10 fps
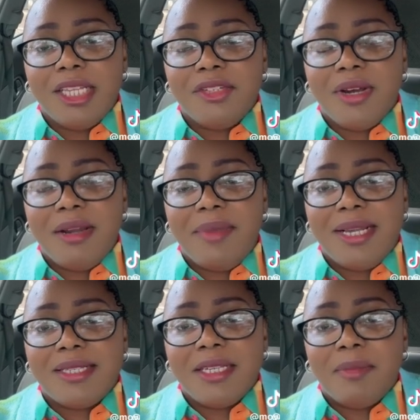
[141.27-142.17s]
They try to make
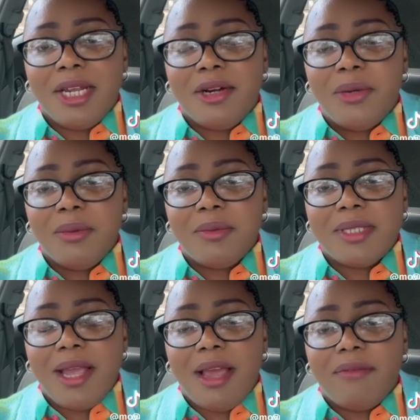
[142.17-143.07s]
it seem like, oh, it was
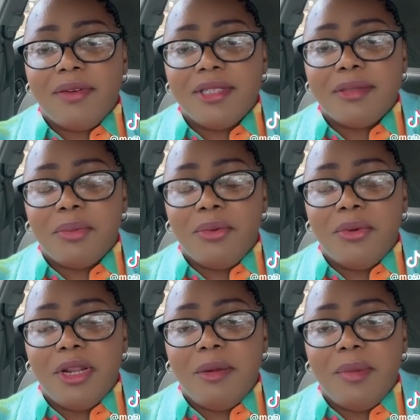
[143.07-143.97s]
Africans
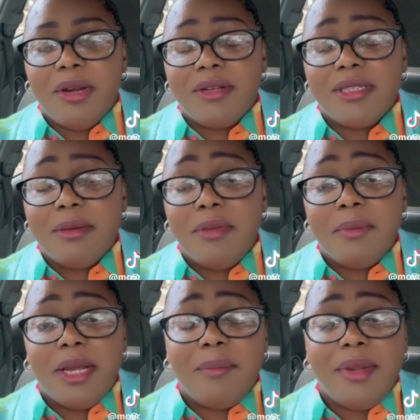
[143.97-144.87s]
born in America. Some of them
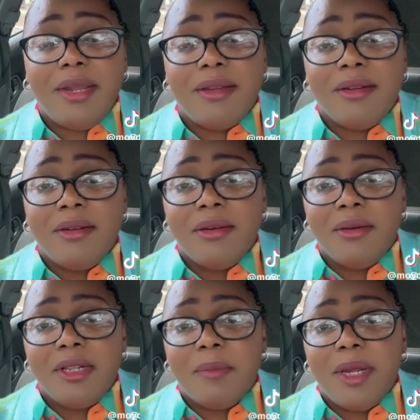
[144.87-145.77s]
might be,
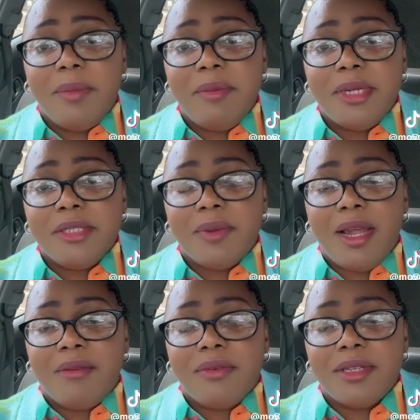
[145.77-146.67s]
or they might be mixed with
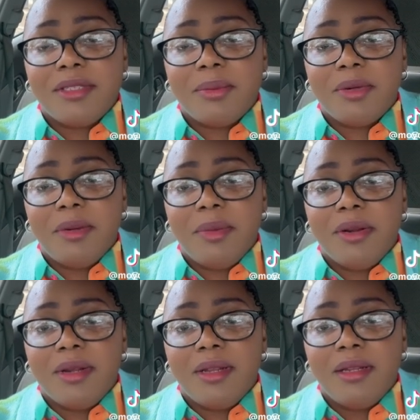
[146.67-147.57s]
Africans born in
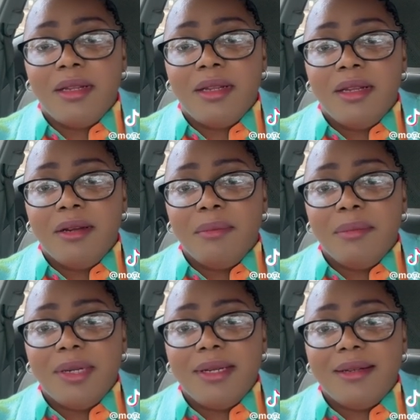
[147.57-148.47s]
America,
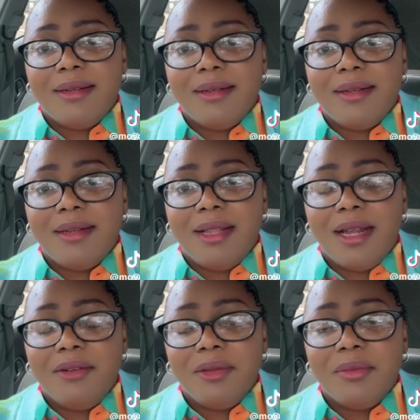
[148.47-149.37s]
but a
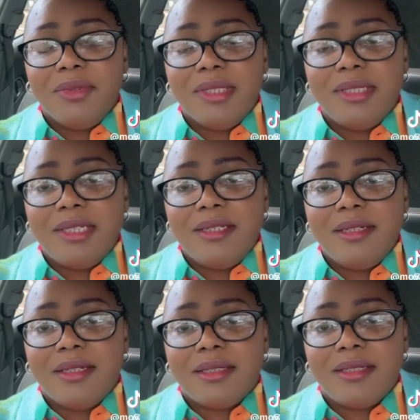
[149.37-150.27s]
lot of them were
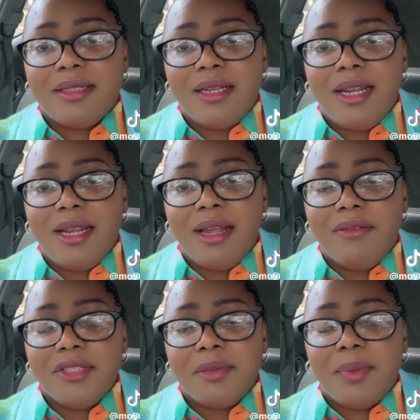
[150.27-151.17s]
indigenous, and they
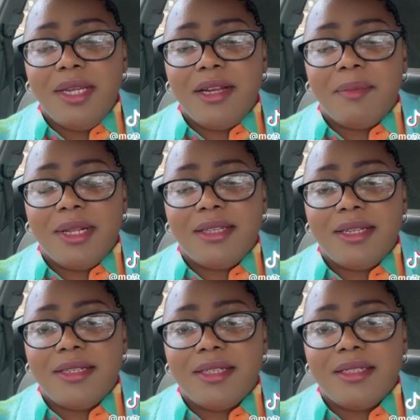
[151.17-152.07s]
never speak about the
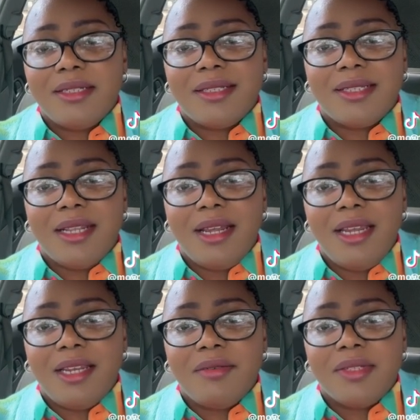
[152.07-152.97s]
indigenous
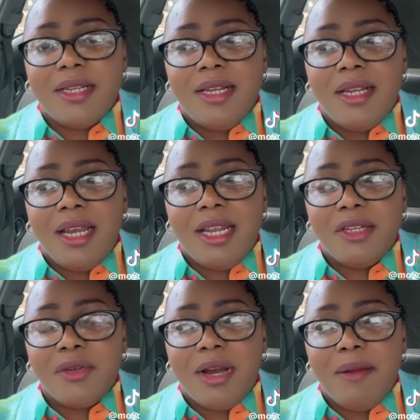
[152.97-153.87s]
slaves. And they
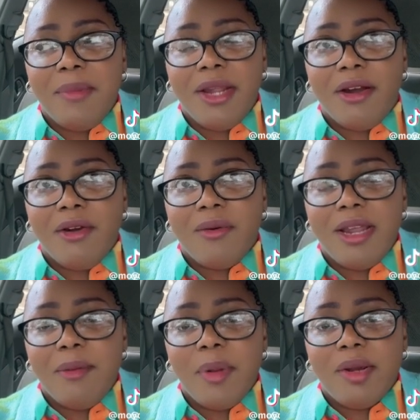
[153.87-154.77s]
try to make our
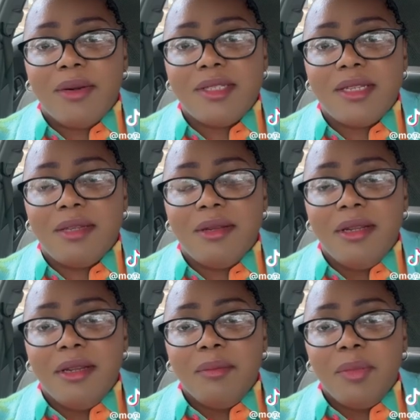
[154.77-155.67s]
grandparents and
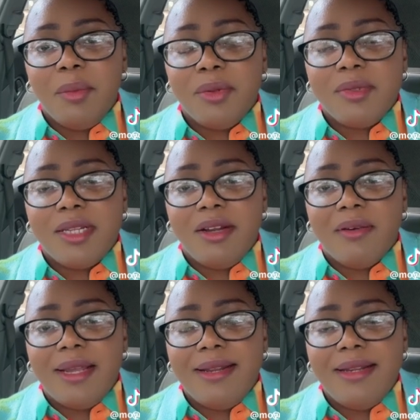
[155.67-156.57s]
people who said they were
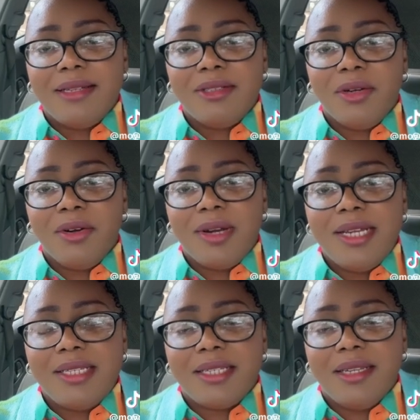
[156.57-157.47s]
Indian look
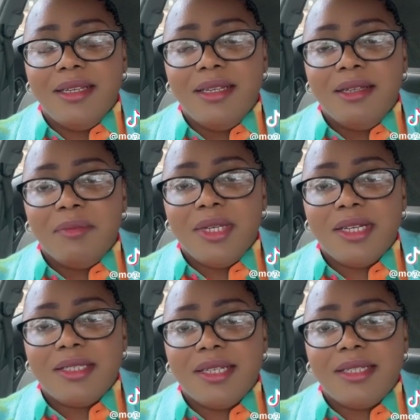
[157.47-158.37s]
crazy
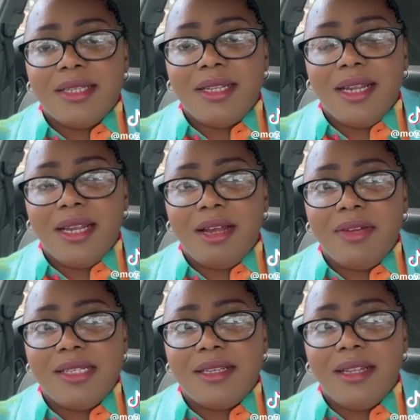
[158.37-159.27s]
because they said they have
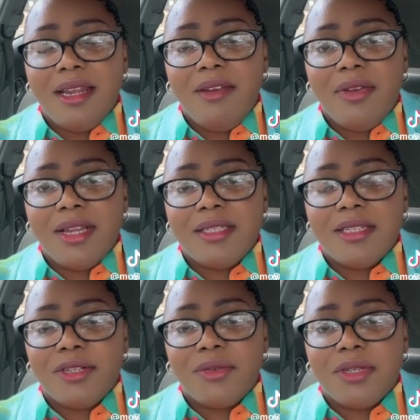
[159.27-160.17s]
enslaved
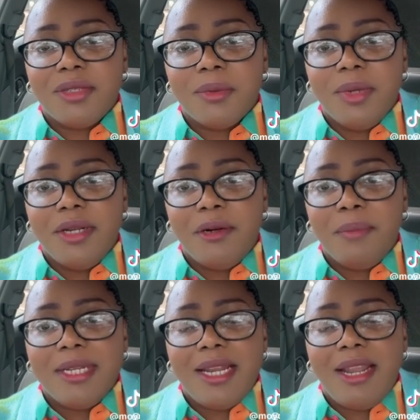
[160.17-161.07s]
ancestry as well,
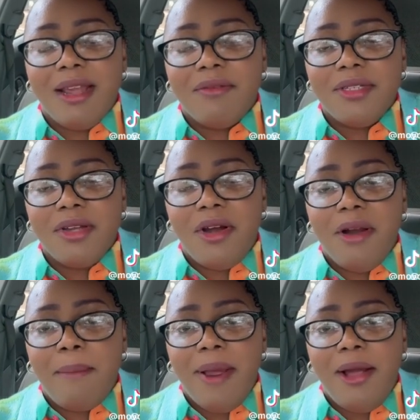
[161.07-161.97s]
but they never talk
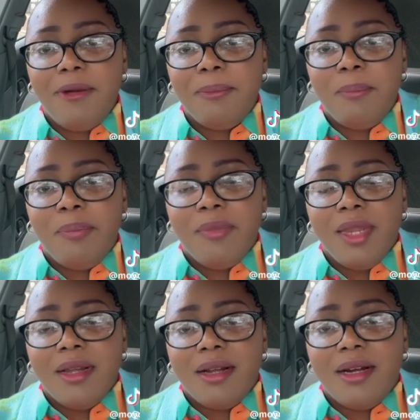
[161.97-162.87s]
about
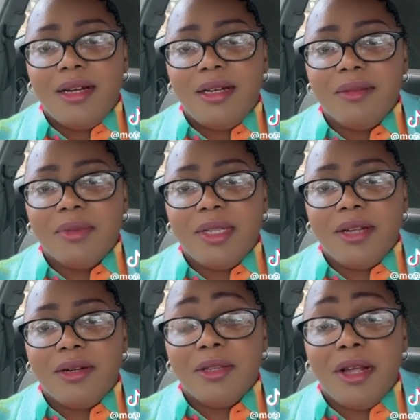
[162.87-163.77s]
what they
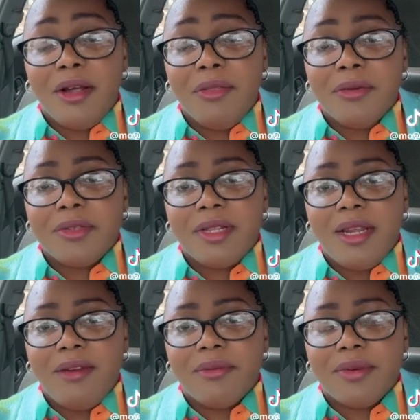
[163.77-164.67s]
call the other
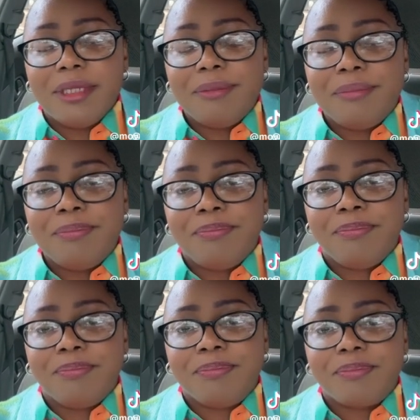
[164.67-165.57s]
slavery.
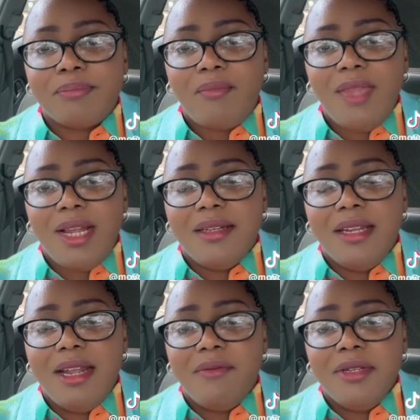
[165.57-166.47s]
They
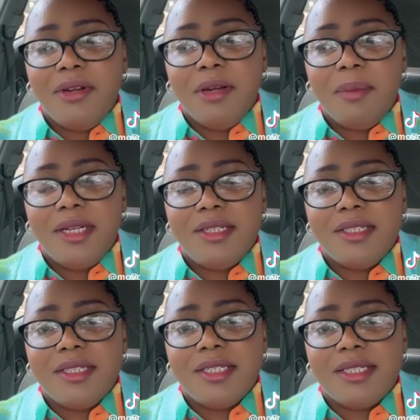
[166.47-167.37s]
never talk about
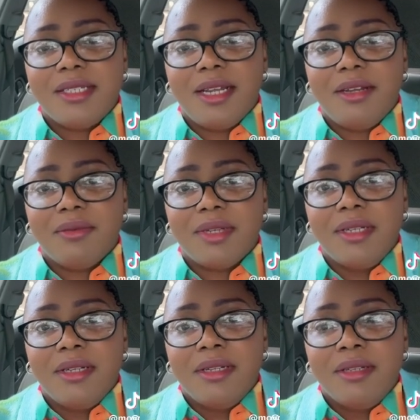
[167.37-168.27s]
indigenous slavery.
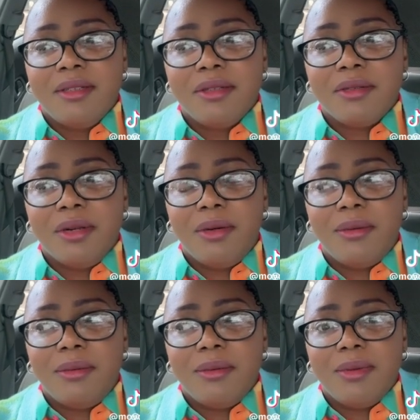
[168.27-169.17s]

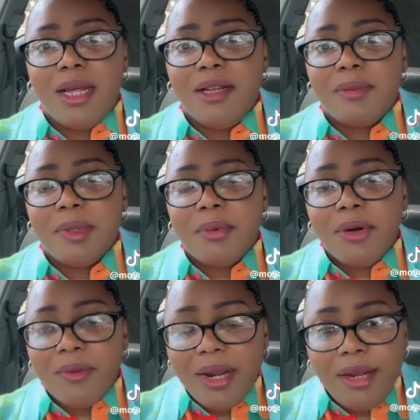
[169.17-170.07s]
So a lot of the people are
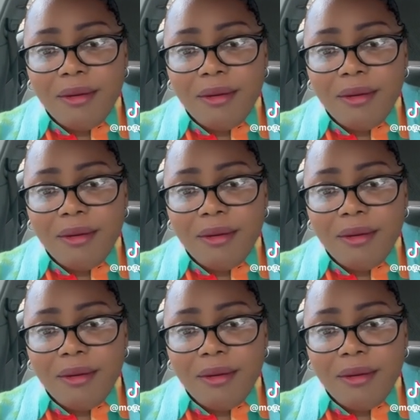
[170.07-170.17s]
right.